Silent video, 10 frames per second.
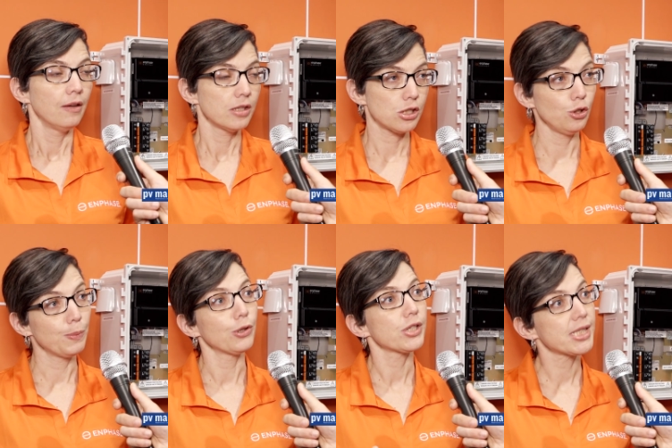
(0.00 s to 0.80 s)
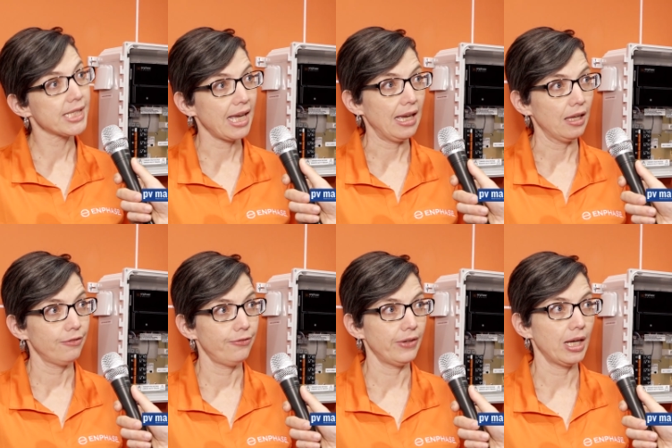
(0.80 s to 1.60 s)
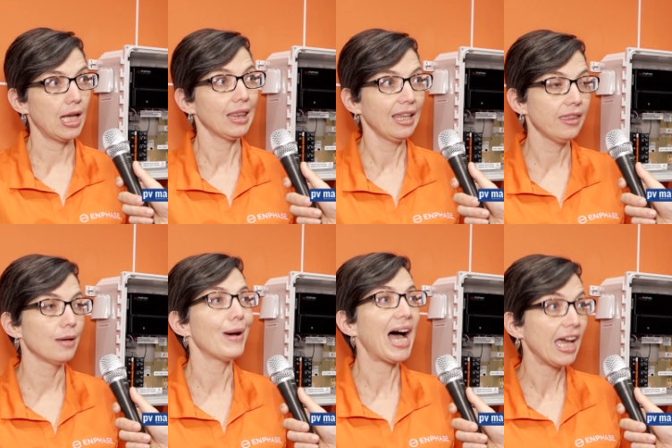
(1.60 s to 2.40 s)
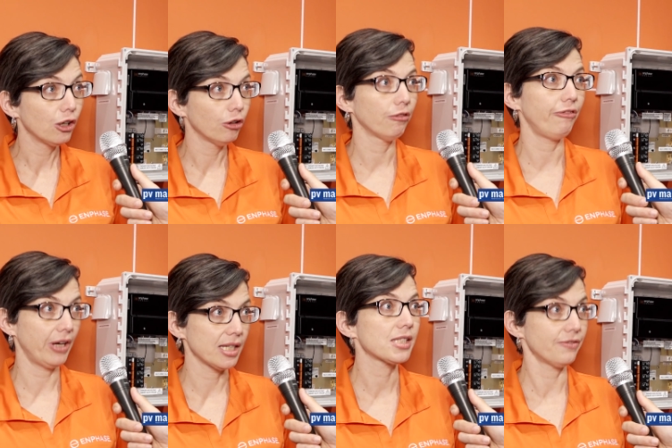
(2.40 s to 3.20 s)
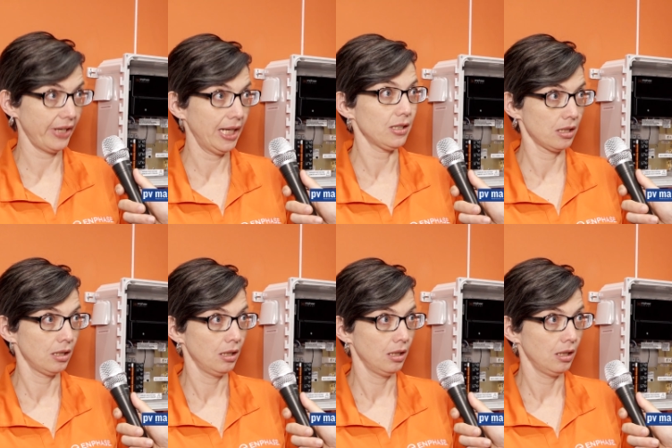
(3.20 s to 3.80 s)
super safe uh, lithium iron phosphate.